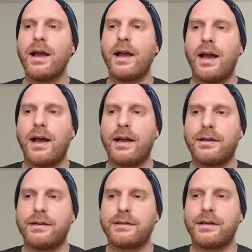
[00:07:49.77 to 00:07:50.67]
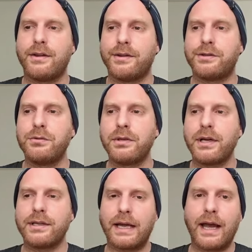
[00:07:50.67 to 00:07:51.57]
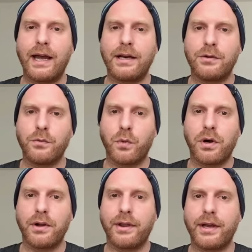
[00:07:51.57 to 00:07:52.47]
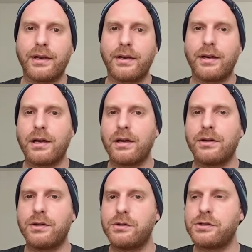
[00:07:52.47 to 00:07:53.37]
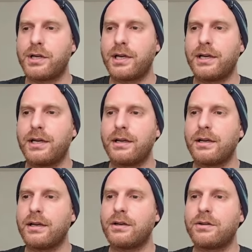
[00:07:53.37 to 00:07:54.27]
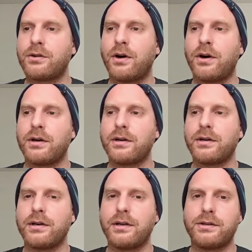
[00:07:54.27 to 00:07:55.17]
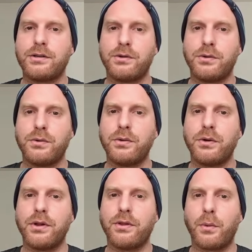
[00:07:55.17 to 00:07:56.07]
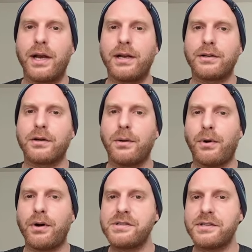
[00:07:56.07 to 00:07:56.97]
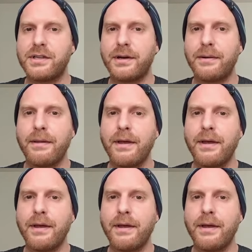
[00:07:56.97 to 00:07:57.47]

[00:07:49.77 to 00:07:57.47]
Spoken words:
And the toolkit, again, will then usually talk to the Wayland compositor.